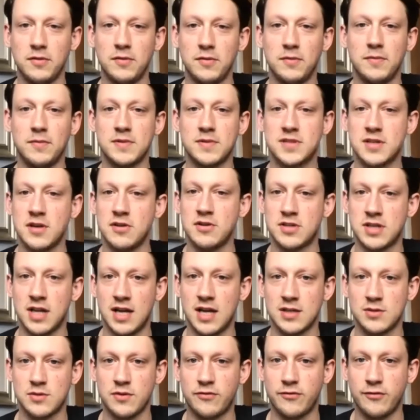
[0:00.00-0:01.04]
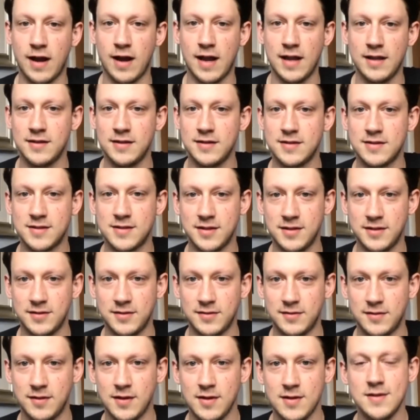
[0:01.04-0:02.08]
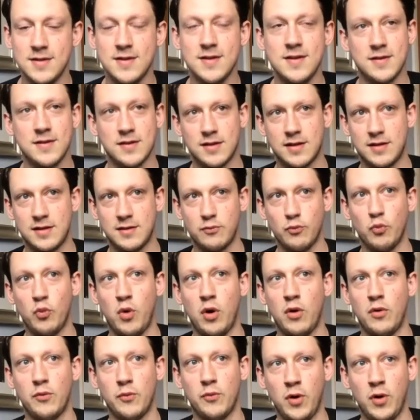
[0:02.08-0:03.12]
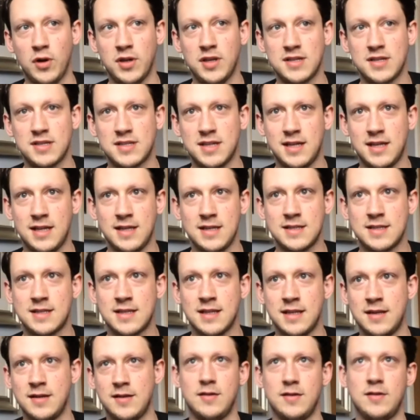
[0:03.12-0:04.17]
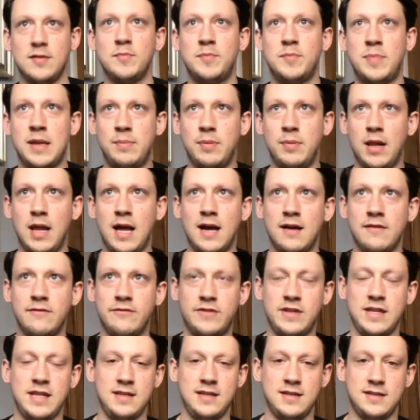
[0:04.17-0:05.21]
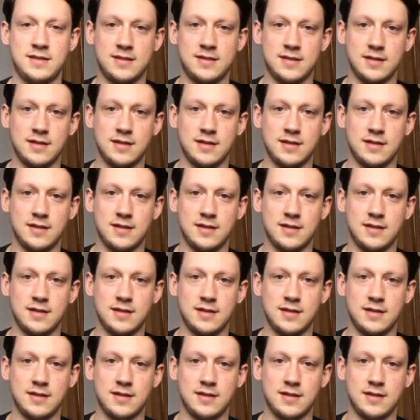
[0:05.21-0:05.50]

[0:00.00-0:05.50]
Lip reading: socialize with friends, and what you see is that people have these